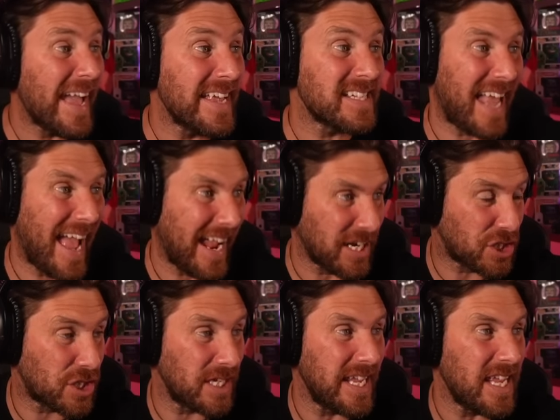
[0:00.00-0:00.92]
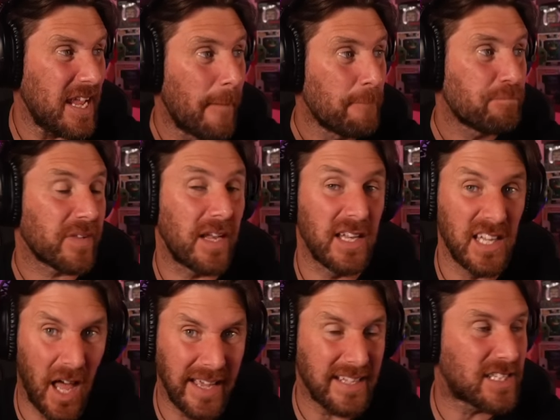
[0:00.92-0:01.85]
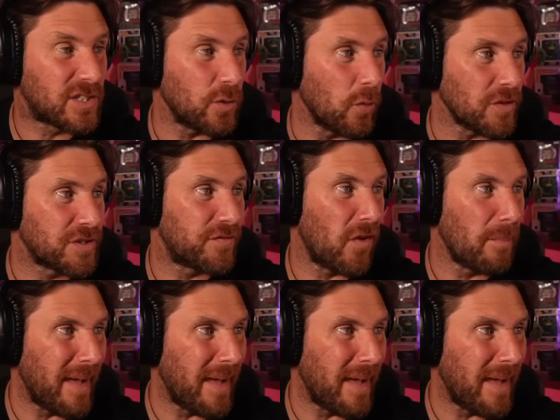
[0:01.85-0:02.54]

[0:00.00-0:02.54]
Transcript: is actually a light source from